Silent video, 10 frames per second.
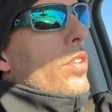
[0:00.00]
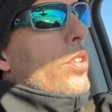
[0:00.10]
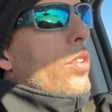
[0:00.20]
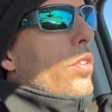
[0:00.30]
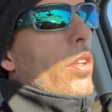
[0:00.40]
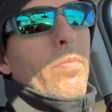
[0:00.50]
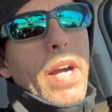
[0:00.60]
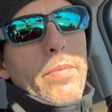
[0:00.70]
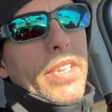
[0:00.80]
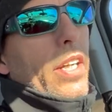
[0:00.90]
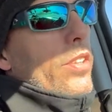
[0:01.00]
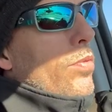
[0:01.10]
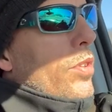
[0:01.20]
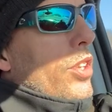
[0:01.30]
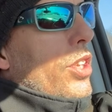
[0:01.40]
to her mom's house,
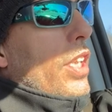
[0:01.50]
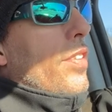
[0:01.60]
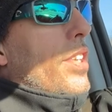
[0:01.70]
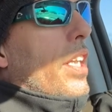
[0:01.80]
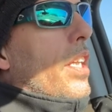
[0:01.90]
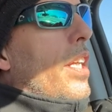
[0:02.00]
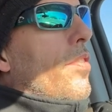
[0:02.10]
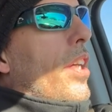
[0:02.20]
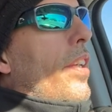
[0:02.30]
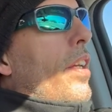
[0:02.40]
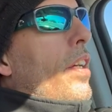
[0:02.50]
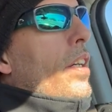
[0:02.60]
which she lives in Cleveland